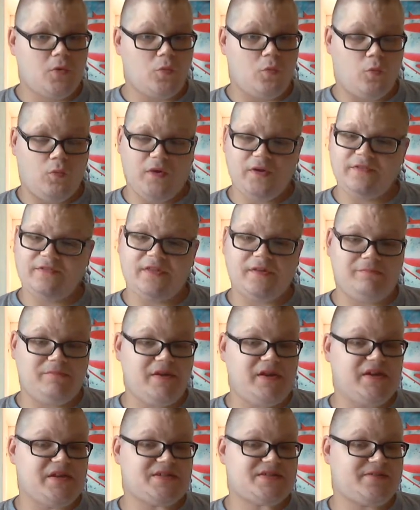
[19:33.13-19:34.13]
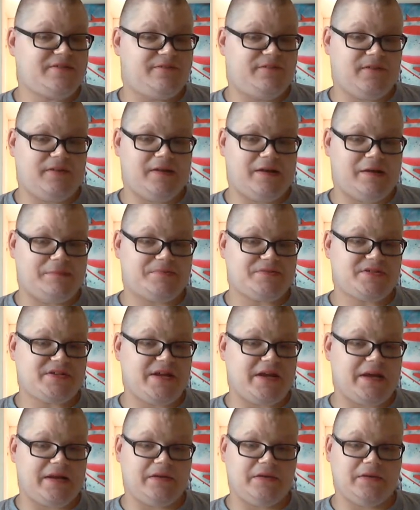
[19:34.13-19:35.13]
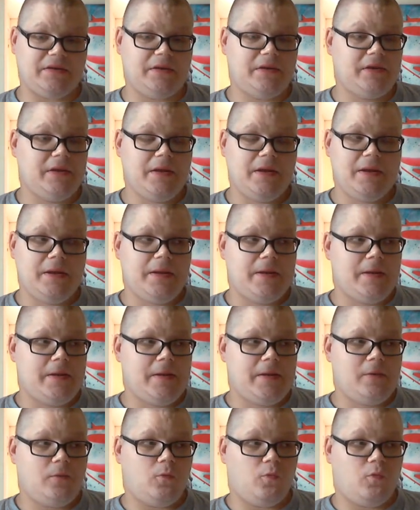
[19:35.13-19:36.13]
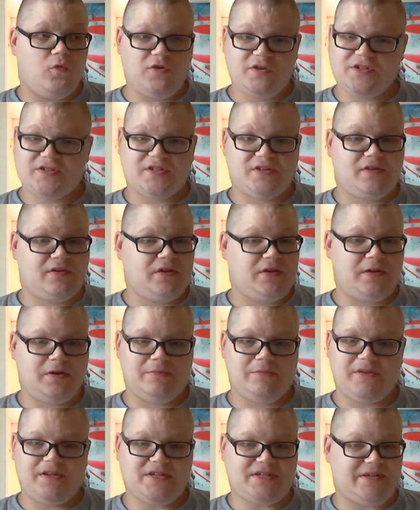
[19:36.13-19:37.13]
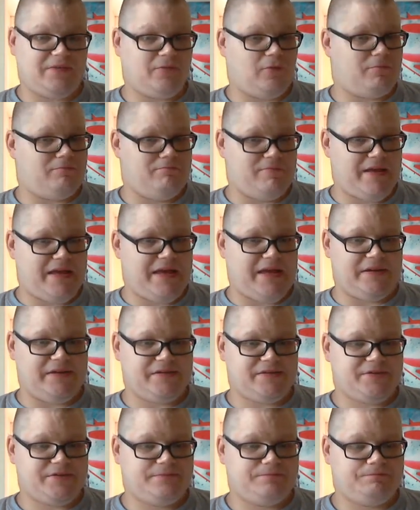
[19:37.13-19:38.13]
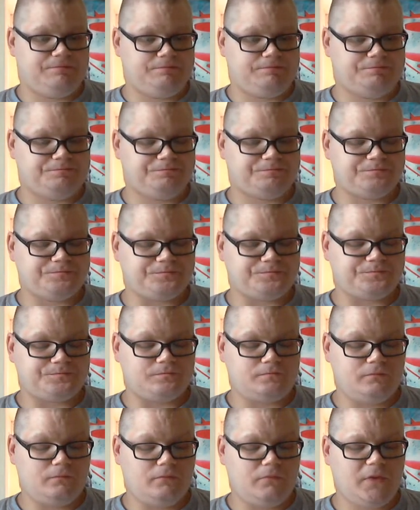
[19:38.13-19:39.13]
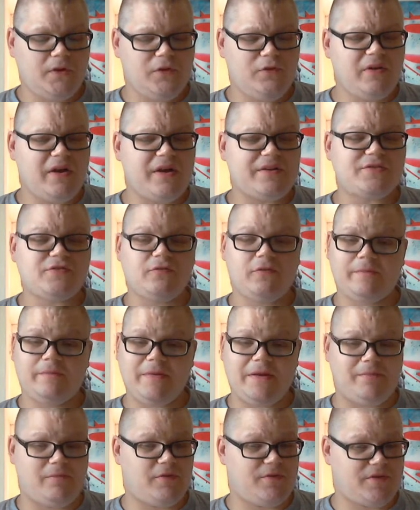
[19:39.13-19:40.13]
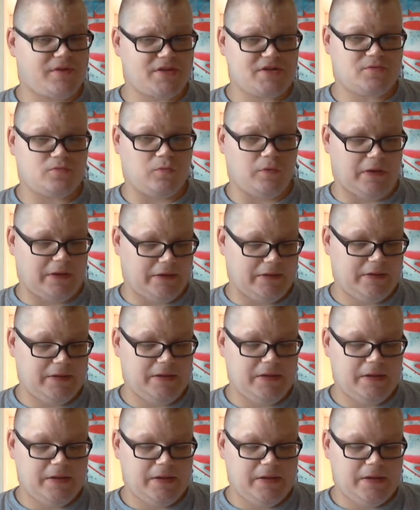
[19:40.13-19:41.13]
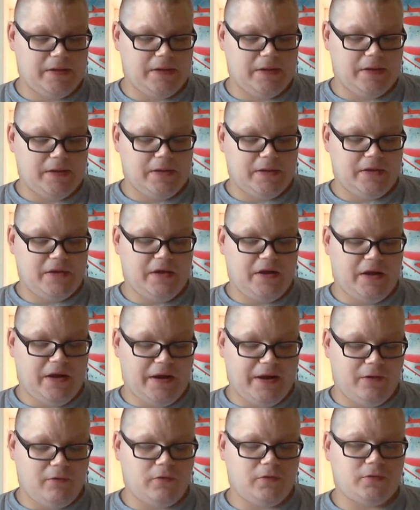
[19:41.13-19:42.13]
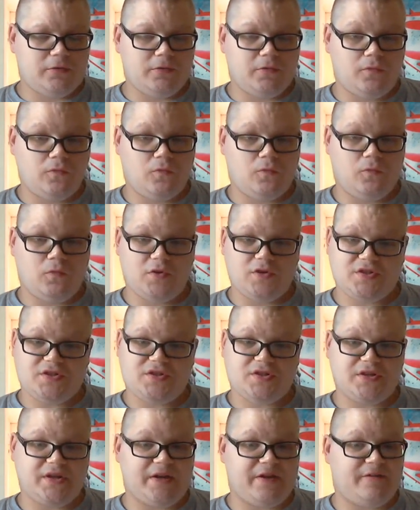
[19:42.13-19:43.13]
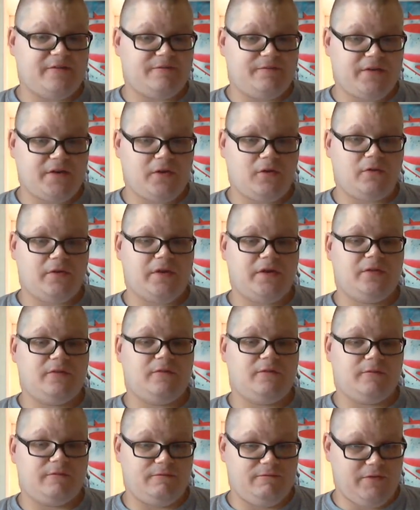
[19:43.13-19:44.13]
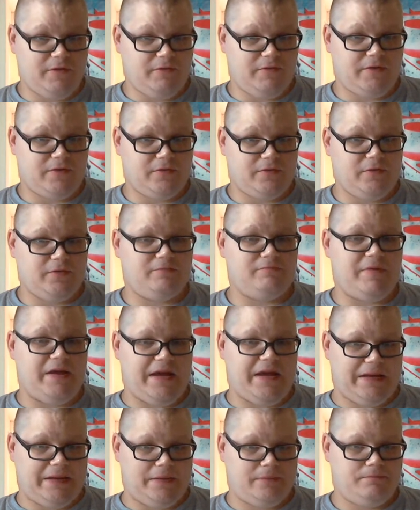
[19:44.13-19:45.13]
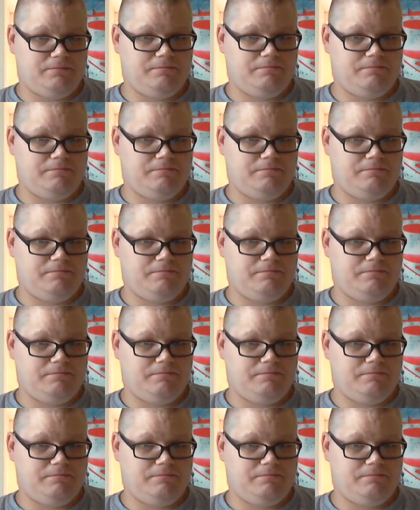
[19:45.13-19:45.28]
one of the biggest flops and worst comedies ever made. You have to remember this one. Harold was a very, very good man.